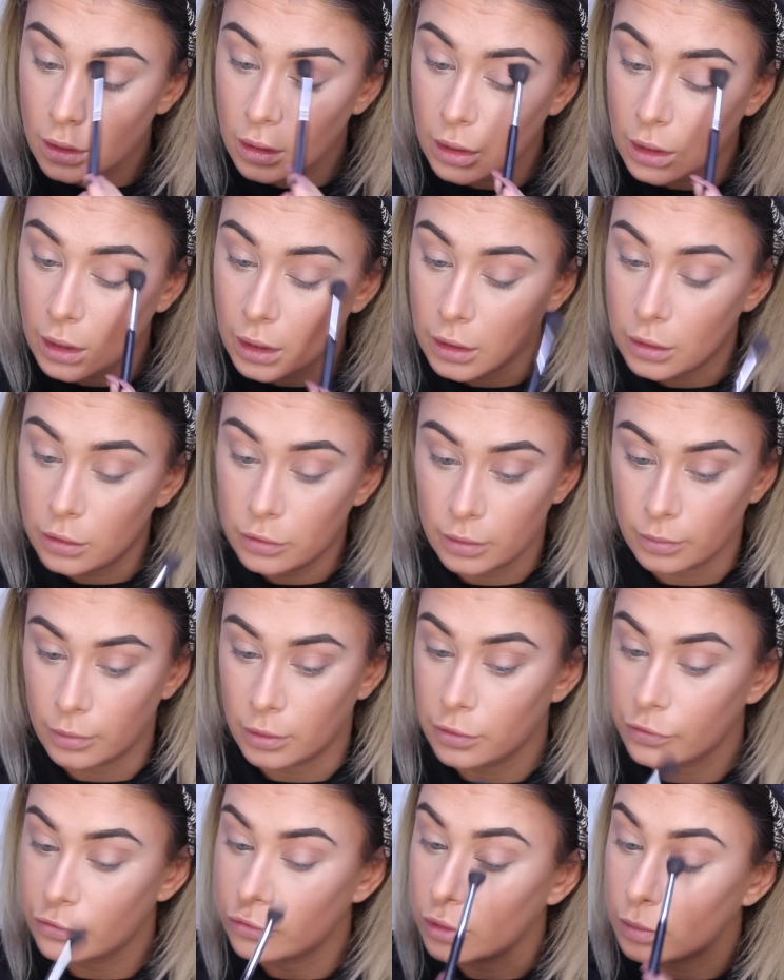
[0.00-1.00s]
And I'm
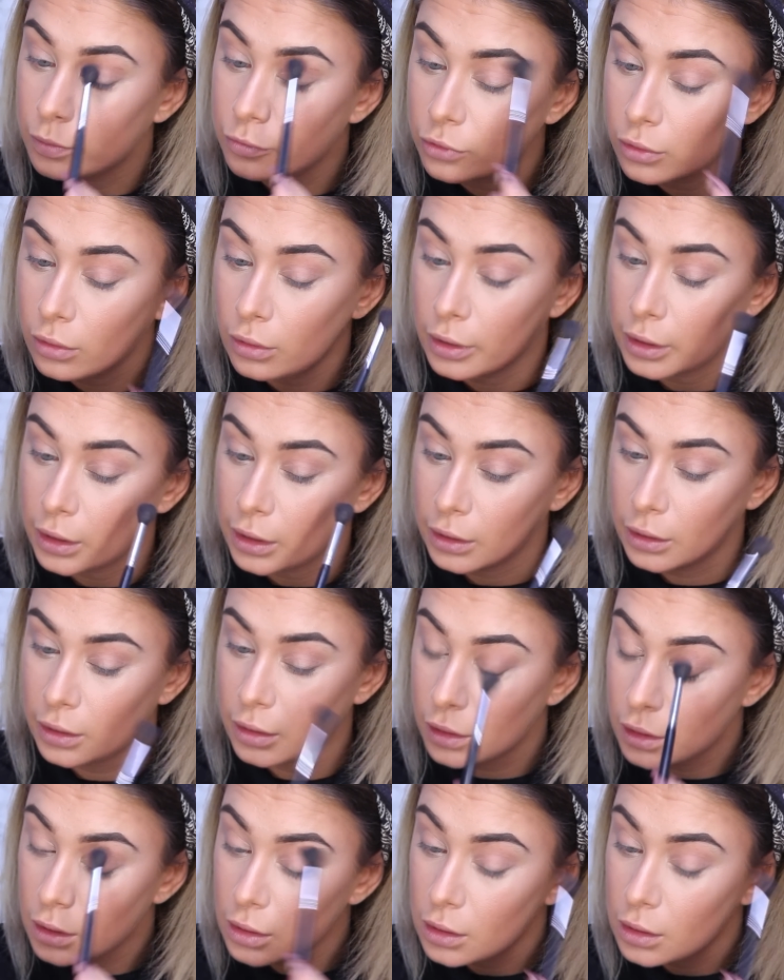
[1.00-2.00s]
going to stop talking.